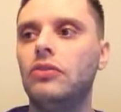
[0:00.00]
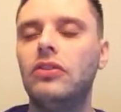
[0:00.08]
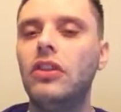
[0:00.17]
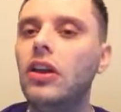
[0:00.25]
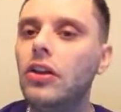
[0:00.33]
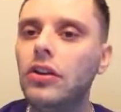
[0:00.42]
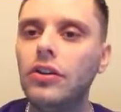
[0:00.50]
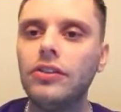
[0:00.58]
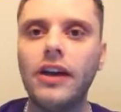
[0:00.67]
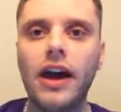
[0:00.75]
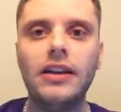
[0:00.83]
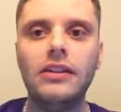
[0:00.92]
little
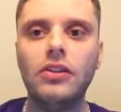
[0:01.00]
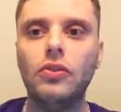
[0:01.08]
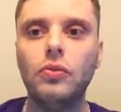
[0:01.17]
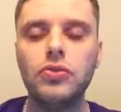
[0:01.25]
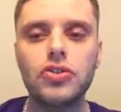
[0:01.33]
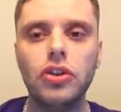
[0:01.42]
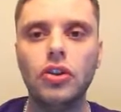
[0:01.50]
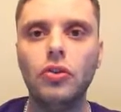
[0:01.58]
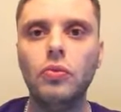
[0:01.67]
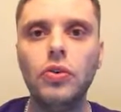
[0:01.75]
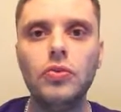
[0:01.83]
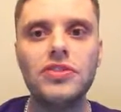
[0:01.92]
tiny little
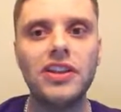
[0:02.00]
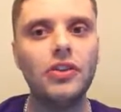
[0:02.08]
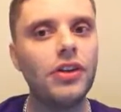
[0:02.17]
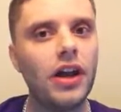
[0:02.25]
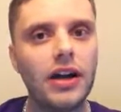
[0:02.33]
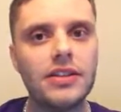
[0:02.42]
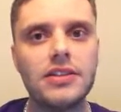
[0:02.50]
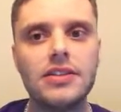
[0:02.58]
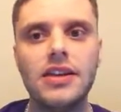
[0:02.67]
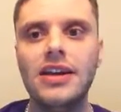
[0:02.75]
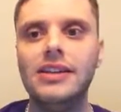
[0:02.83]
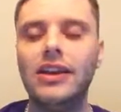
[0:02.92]
wounds, little
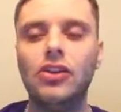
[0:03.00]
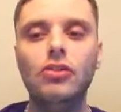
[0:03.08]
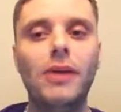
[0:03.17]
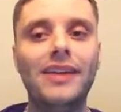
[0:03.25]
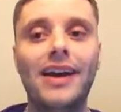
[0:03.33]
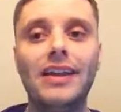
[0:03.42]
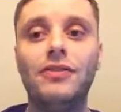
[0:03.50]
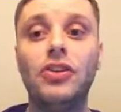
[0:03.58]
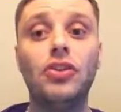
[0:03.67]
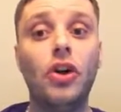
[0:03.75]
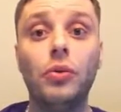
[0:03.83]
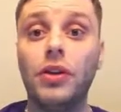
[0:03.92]
cuts that you might not
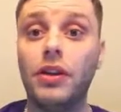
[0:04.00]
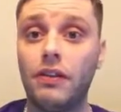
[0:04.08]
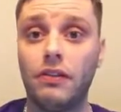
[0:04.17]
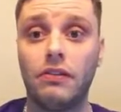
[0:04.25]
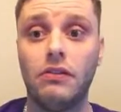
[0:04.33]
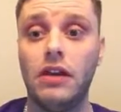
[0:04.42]
even notice,